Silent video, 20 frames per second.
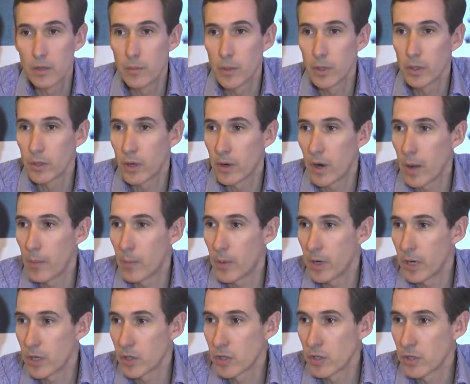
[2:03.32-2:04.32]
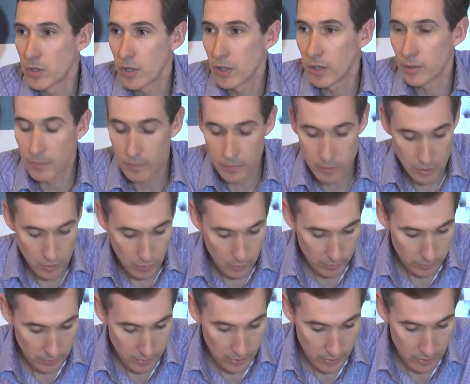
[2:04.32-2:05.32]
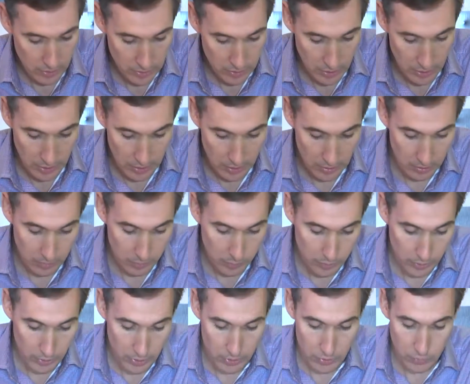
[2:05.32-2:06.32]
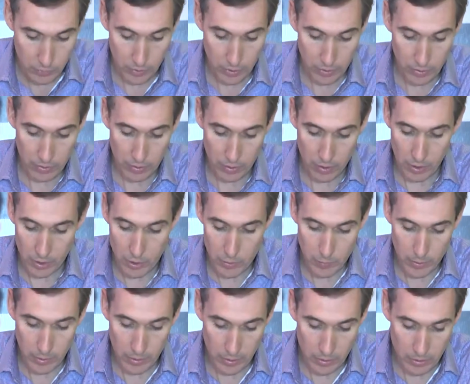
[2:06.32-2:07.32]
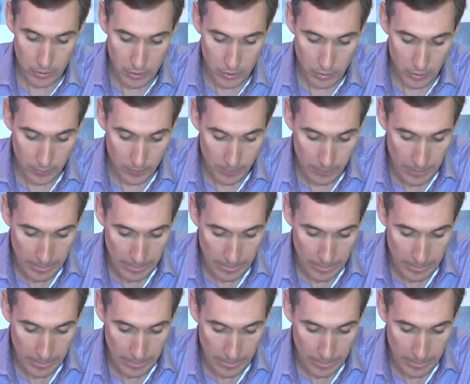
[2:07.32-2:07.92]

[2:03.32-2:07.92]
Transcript: to build our operations in. So we're very excited and pleased with our experience here.